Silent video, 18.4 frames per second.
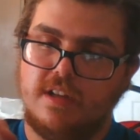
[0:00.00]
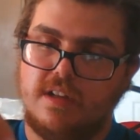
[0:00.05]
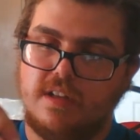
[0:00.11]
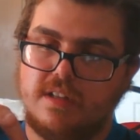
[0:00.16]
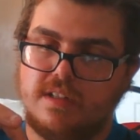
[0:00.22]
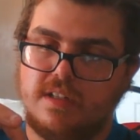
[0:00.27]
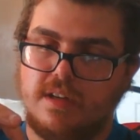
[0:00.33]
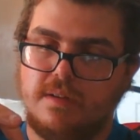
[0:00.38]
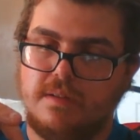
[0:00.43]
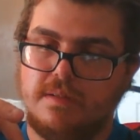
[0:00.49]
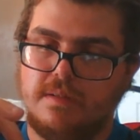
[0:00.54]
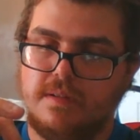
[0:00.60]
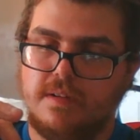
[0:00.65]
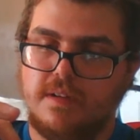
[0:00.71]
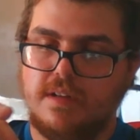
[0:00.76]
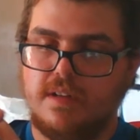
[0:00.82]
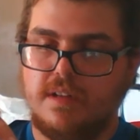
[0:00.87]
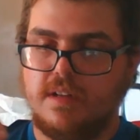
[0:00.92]
So
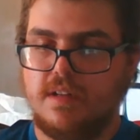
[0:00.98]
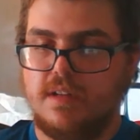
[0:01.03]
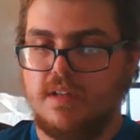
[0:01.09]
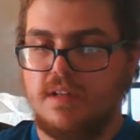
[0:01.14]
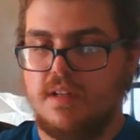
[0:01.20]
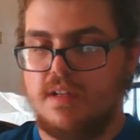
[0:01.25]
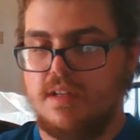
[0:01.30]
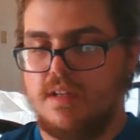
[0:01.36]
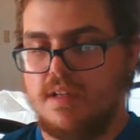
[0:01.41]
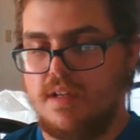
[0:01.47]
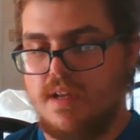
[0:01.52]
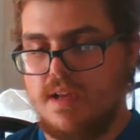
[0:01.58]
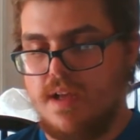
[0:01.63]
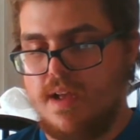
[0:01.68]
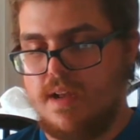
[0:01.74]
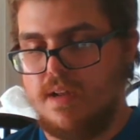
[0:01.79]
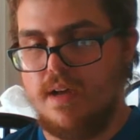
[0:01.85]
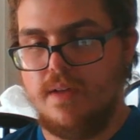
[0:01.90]

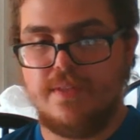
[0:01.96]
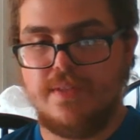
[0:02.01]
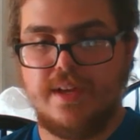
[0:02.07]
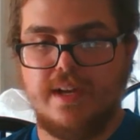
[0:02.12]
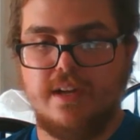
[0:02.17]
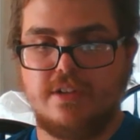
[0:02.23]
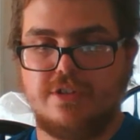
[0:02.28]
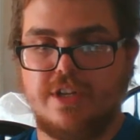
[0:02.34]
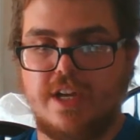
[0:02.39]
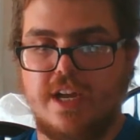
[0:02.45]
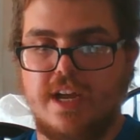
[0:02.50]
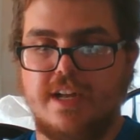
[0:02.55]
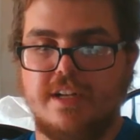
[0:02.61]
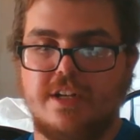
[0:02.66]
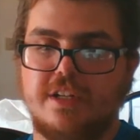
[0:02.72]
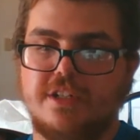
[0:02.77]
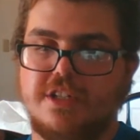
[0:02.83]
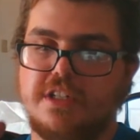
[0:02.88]
nothing else changed.
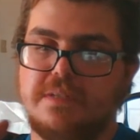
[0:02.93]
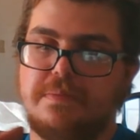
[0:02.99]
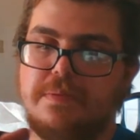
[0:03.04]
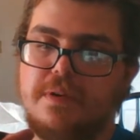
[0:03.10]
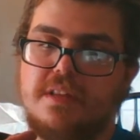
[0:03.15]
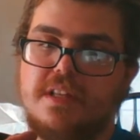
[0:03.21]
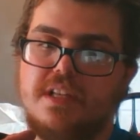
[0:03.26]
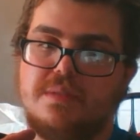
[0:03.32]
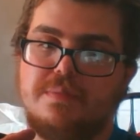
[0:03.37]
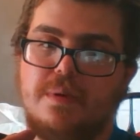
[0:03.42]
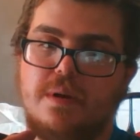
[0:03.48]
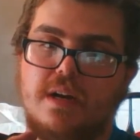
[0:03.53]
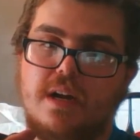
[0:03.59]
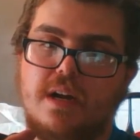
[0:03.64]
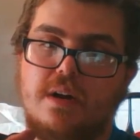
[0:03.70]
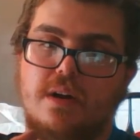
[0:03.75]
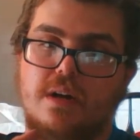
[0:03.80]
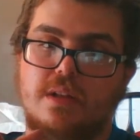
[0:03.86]
I just put this part
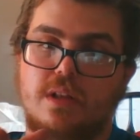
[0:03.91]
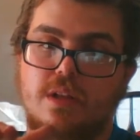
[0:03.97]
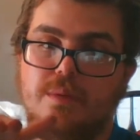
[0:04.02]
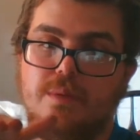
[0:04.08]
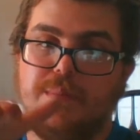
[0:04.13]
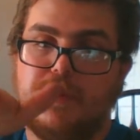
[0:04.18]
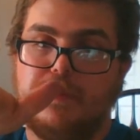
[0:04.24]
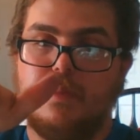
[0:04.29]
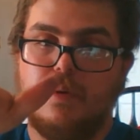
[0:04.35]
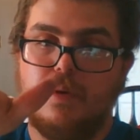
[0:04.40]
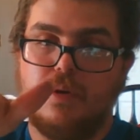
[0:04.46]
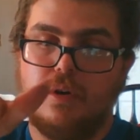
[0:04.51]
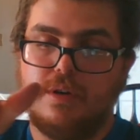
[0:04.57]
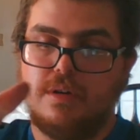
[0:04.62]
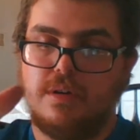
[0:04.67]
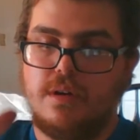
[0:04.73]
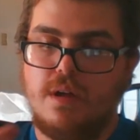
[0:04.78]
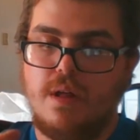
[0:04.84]
out a little bit
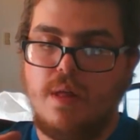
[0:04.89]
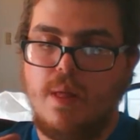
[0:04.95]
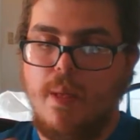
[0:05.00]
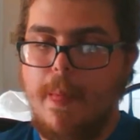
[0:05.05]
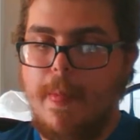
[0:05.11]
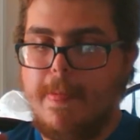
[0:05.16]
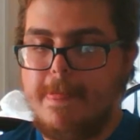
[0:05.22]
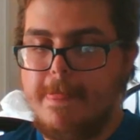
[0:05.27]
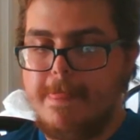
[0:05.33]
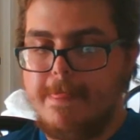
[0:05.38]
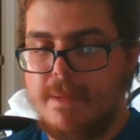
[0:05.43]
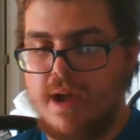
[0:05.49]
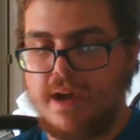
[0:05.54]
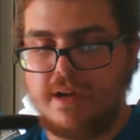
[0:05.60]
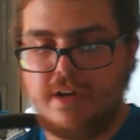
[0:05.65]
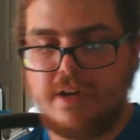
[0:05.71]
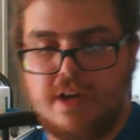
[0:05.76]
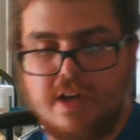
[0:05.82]
more. I
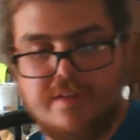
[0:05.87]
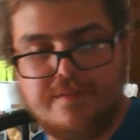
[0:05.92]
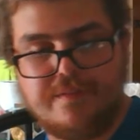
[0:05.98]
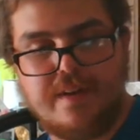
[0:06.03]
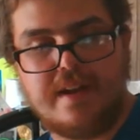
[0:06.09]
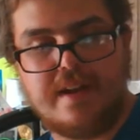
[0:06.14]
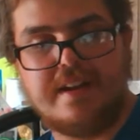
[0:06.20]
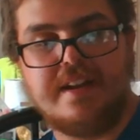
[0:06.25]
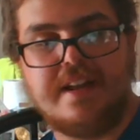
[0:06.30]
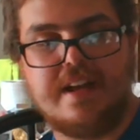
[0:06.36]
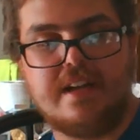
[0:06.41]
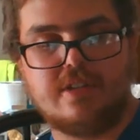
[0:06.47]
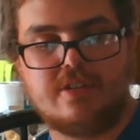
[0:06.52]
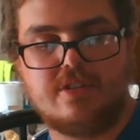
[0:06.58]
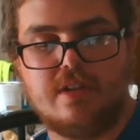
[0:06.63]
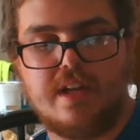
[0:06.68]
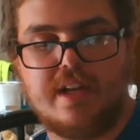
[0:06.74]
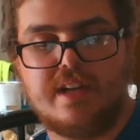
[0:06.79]
couldn't find an
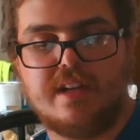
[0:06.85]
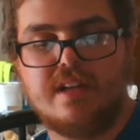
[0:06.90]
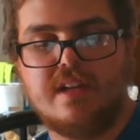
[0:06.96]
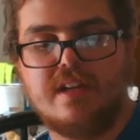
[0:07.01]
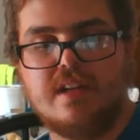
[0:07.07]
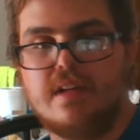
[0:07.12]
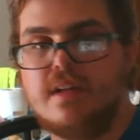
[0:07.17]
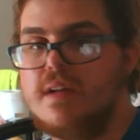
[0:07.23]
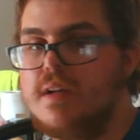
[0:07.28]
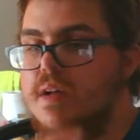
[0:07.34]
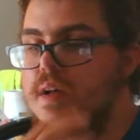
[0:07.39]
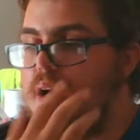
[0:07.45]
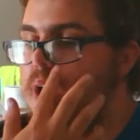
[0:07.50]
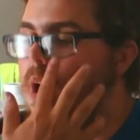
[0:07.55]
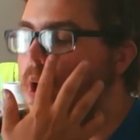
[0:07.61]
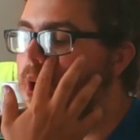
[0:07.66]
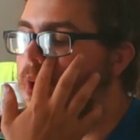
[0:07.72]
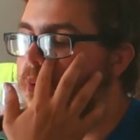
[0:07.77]
actual like
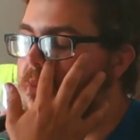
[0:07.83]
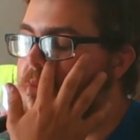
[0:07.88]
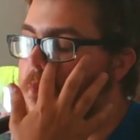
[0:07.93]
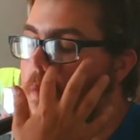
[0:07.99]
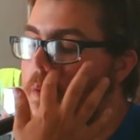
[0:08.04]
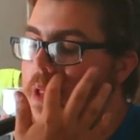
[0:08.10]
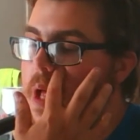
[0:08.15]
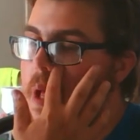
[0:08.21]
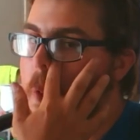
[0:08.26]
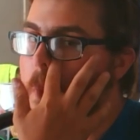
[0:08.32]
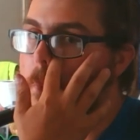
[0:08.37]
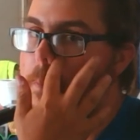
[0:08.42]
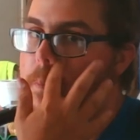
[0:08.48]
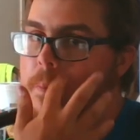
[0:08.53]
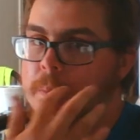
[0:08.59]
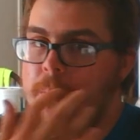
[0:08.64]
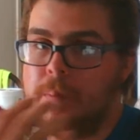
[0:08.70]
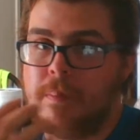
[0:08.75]
a full
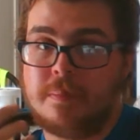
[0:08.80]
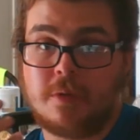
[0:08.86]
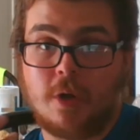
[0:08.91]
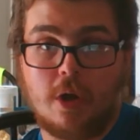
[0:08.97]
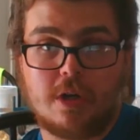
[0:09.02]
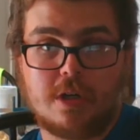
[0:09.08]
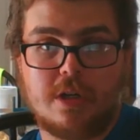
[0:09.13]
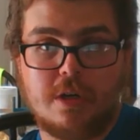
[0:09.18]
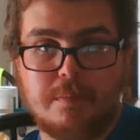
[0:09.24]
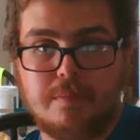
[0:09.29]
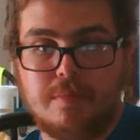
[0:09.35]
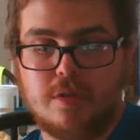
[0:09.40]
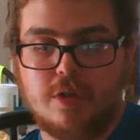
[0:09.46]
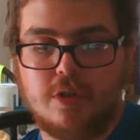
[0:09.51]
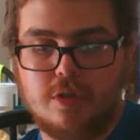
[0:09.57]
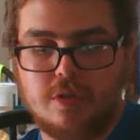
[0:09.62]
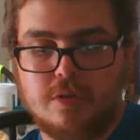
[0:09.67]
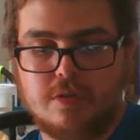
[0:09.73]
darker
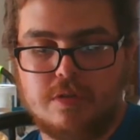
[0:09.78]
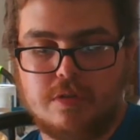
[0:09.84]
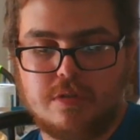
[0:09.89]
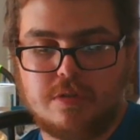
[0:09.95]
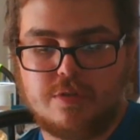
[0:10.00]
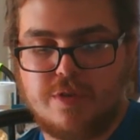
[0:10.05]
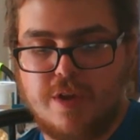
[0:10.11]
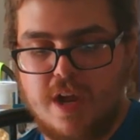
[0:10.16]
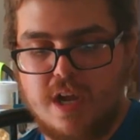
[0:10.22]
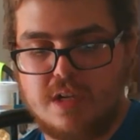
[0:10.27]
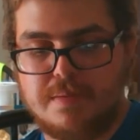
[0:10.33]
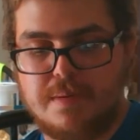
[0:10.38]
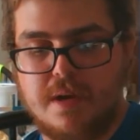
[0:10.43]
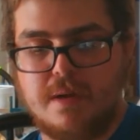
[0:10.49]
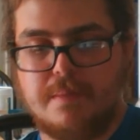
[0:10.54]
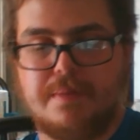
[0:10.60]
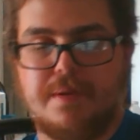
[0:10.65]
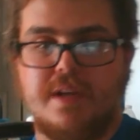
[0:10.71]
blue
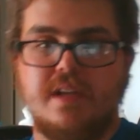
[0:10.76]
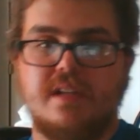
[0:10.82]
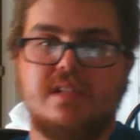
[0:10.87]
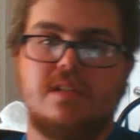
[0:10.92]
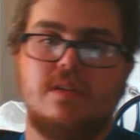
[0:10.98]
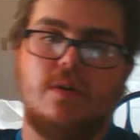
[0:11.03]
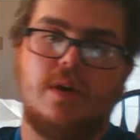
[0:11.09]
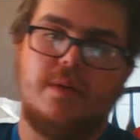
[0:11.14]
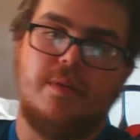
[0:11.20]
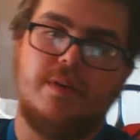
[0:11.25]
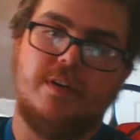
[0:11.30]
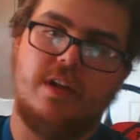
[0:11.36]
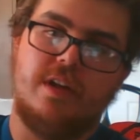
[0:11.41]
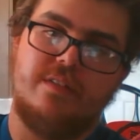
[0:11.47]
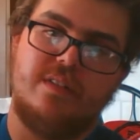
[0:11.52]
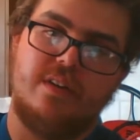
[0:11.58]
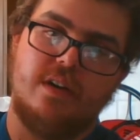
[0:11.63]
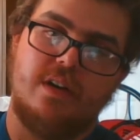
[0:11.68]
transparent piece, so I
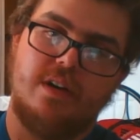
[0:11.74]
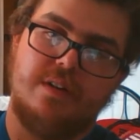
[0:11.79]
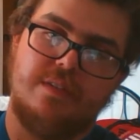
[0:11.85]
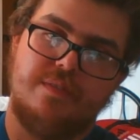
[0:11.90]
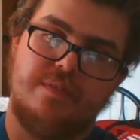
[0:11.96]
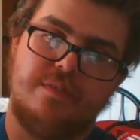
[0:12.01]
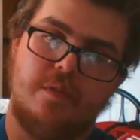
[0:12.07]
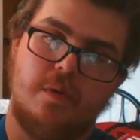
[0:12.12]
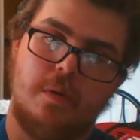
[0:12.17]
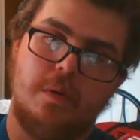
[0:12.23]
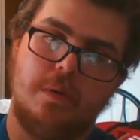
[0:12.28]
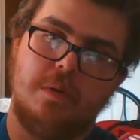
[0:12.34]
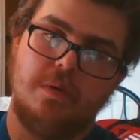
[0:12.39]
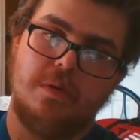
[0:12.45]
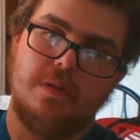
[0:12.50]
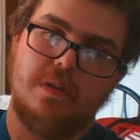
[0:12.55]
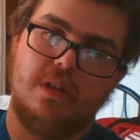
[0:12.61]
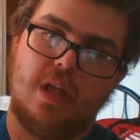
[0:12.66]
wanted a
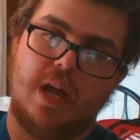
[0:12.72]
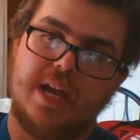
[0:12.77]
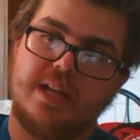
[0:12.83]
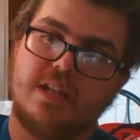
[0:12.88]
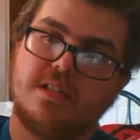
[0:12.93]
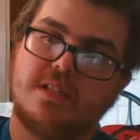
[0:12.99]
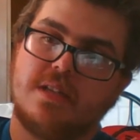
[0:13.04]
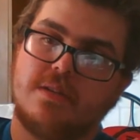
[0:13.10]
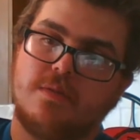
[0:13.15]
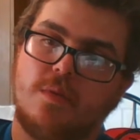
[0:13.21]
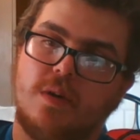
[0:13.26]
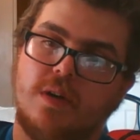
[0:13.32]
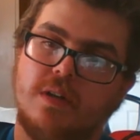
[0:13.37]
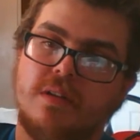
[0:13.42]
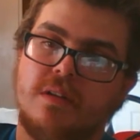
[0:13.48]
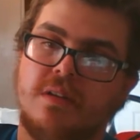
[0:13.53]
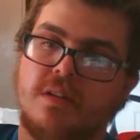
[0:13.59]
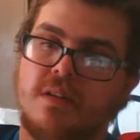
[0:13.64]
full light one.